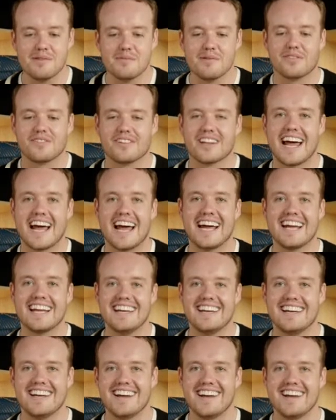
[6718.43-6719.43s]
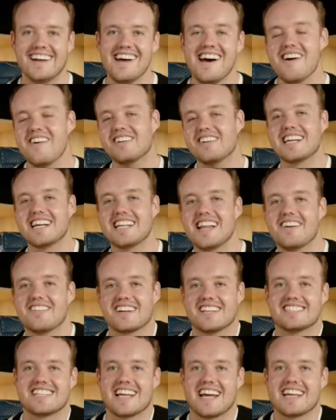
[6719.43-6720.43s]
Cuba flag, which I
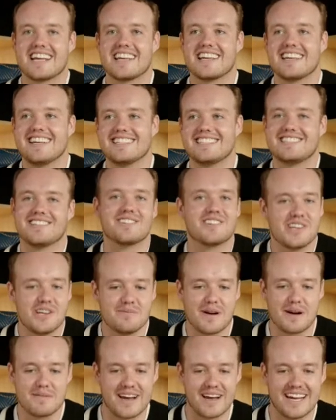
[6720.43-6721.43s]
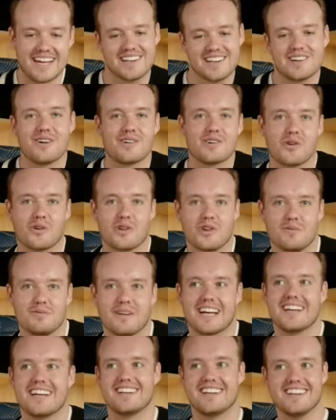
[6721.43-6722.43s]
love because like it's still Cuba, but Coco
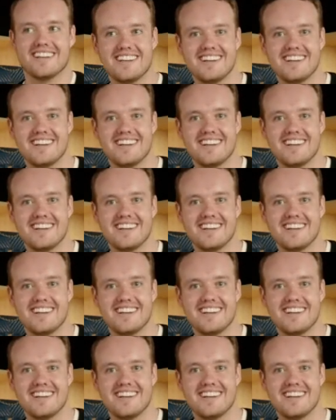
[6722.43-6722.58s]
Cuba.